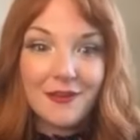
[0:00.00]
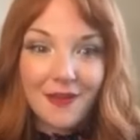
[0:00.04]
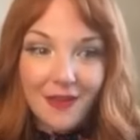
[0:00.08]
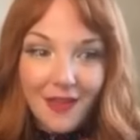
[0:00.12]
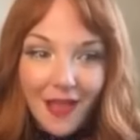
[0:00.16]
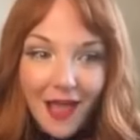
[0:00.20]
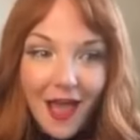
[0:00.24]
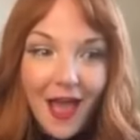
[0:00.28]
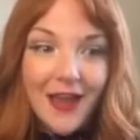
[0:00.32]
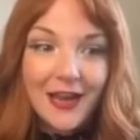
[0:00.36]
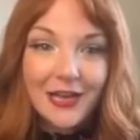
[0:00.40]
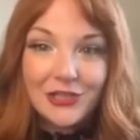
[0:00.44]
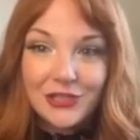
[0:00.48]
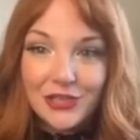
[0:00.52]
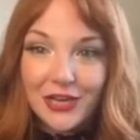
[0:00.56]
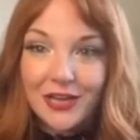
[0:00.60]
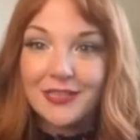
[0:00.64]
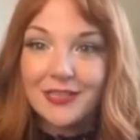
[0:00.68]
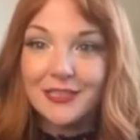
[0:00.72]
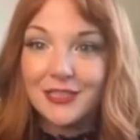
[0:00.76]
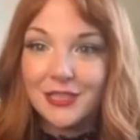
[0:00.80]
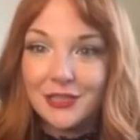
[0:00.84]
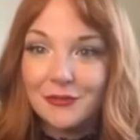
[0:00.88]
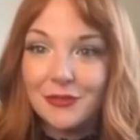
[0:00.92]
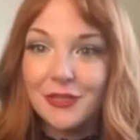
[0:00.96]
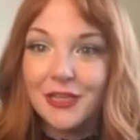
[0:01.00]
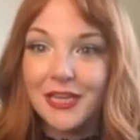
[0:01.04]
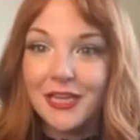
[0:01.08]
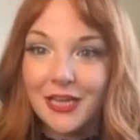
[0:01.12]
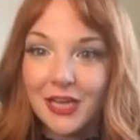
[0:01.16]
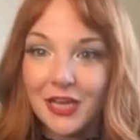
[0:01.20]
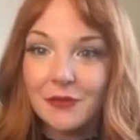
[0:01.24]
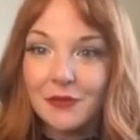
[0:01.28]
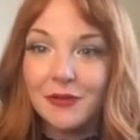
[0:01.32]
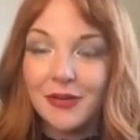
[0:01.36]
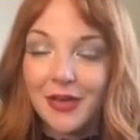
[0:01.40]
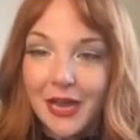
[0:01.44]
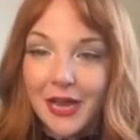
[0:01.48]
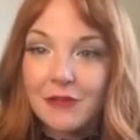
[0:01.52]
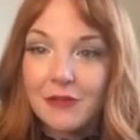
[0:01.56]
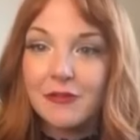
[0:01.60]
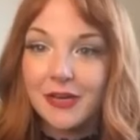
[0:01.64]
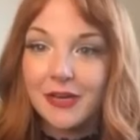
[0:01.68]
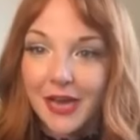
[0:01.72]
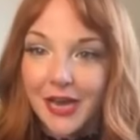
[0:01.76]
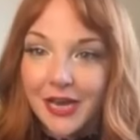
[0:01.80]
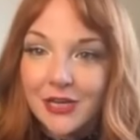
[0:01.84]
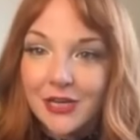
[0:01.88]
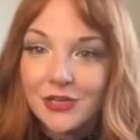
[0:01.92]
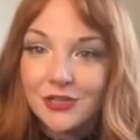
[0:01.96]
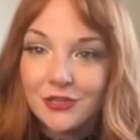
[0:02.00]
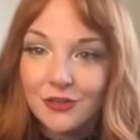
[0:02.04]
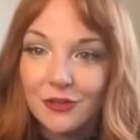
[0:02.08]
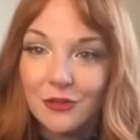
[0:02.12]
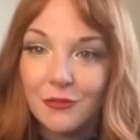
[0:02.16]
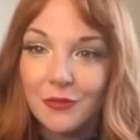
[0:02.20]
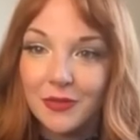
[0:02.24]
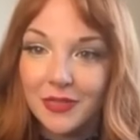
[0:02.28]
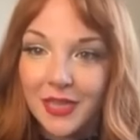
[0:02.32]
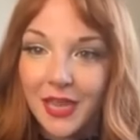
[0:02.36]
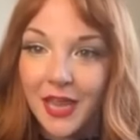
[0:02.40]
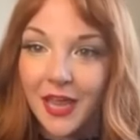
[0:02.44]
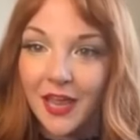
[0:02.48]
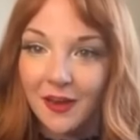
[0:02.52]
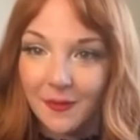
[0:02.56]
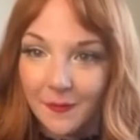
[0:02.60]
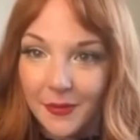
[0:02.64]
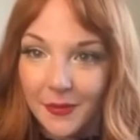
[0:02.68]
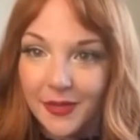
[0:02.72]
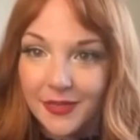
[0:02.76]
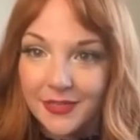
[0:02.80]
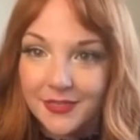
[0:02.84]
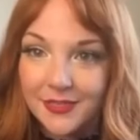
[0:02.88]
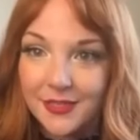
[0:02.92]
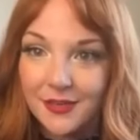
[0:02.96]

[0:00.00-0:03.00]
had a chance to really get recreational with cannabis.